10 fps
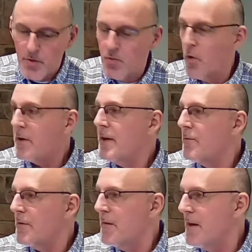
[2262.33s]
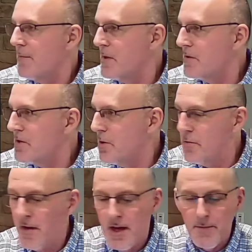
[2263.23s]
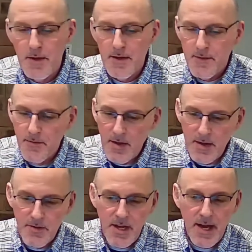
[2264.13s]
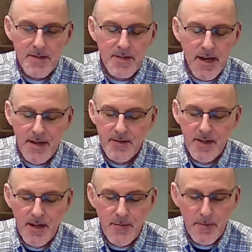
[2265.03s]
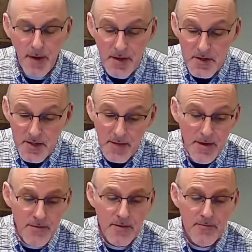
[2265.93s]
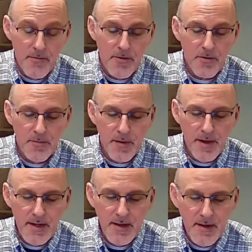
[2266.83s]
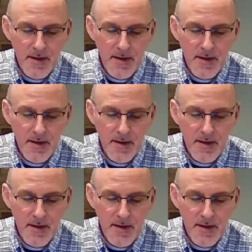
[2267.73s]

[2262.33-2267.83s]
working with them and showed them and chastised them and punished them even for their complaining.